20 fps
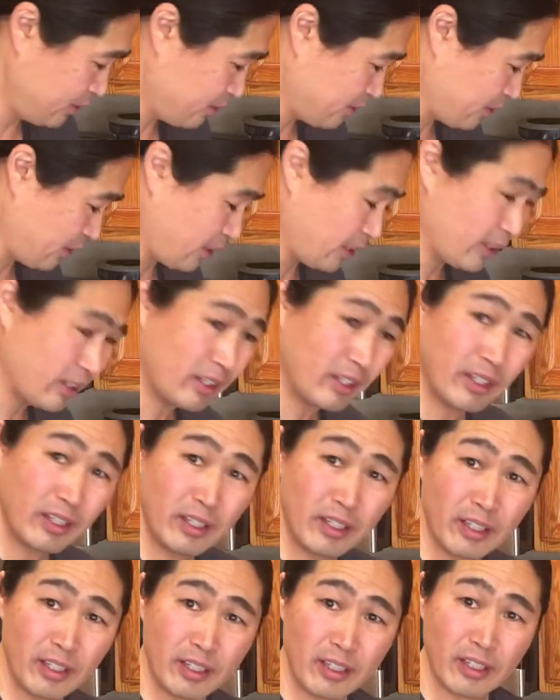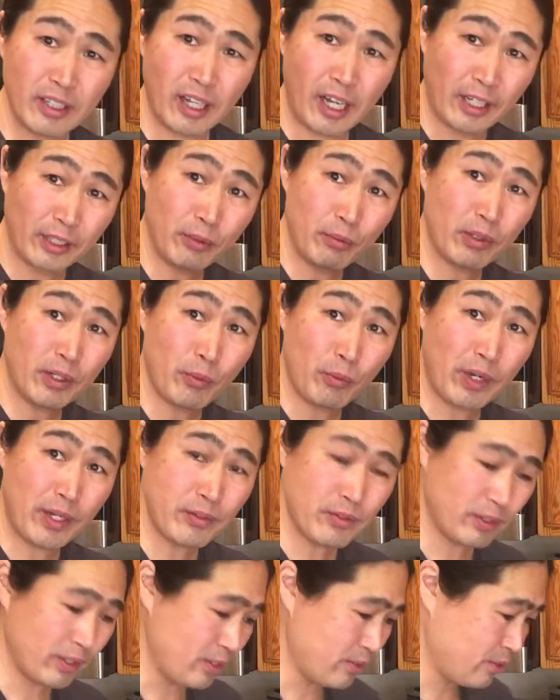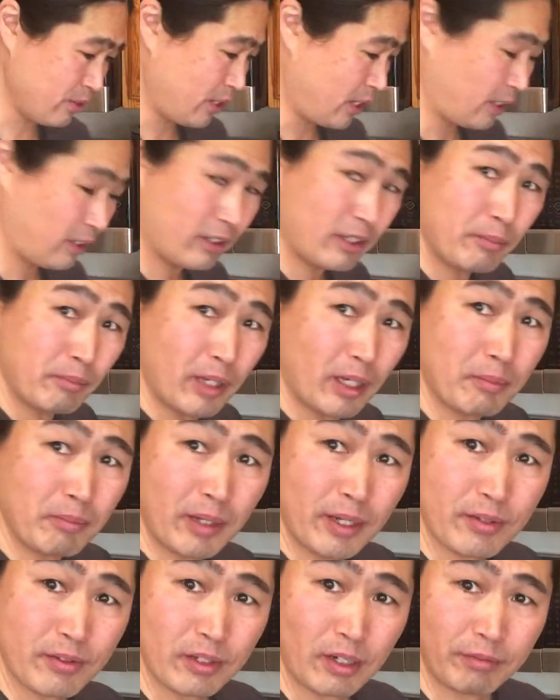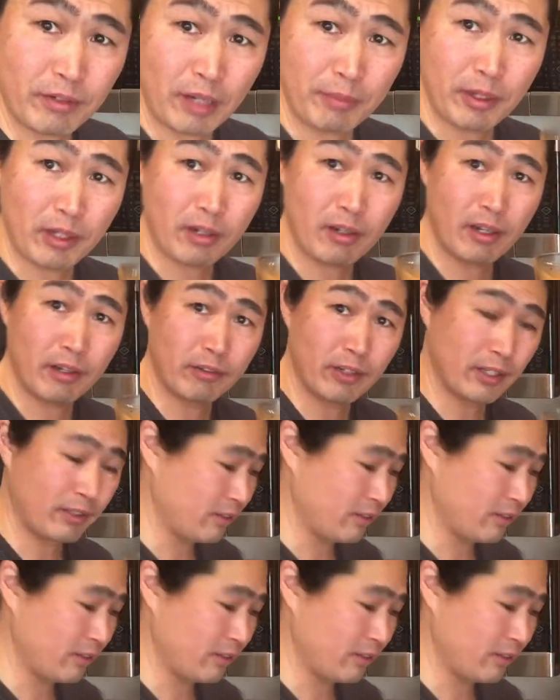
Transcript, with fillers: So I don't want to waste this. So I'm going to make myself Americano on